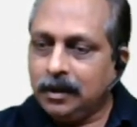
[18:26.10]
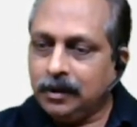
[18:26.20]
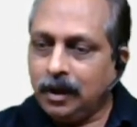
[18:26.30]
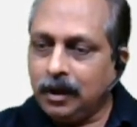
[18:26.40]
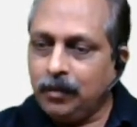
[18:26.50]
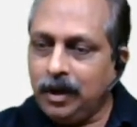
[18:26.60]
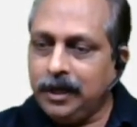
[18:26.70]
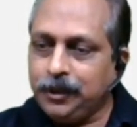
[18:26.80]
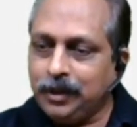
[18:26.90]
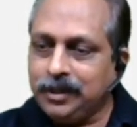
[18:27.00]

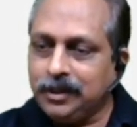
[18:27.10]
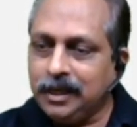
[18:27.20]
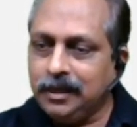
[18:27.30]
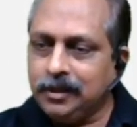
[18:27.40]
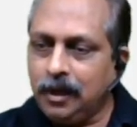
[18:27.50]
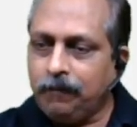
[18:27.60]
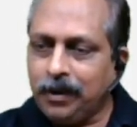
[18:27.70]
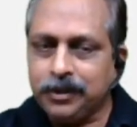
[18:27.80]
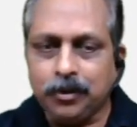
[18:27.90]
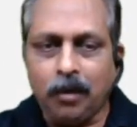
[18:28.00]
Nagamalleshwari says
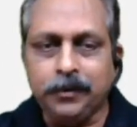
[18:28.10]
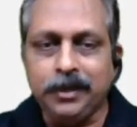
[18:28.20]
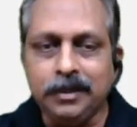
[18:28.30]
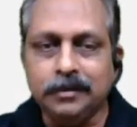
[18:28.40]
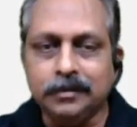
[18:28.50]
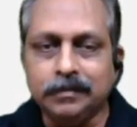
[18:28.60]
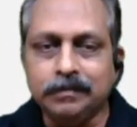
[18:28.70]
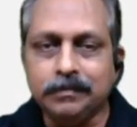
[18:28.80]
first option.